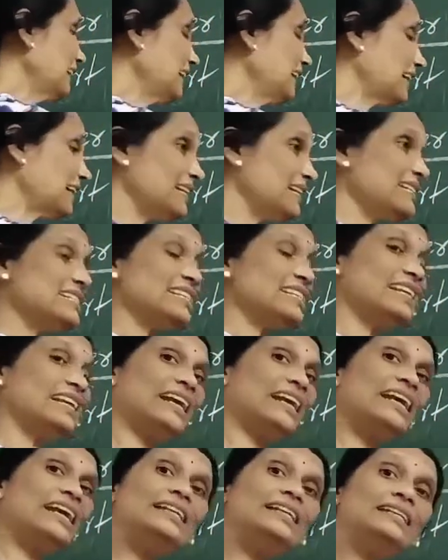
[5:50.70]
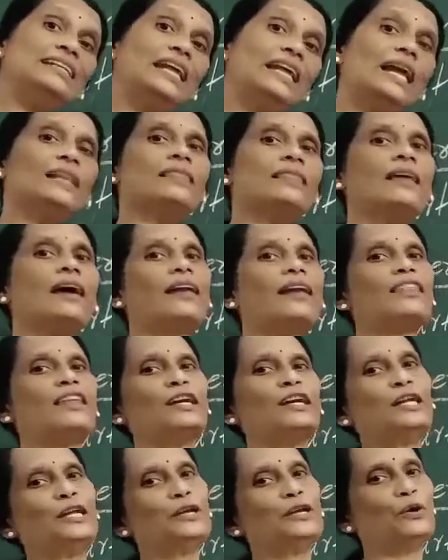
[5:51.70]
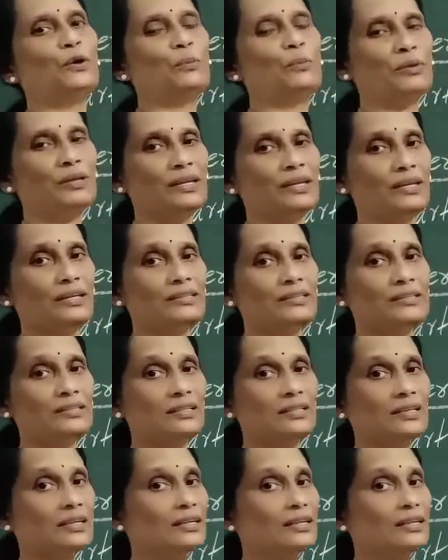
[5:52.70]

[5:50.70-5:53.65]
is greater than the denominator,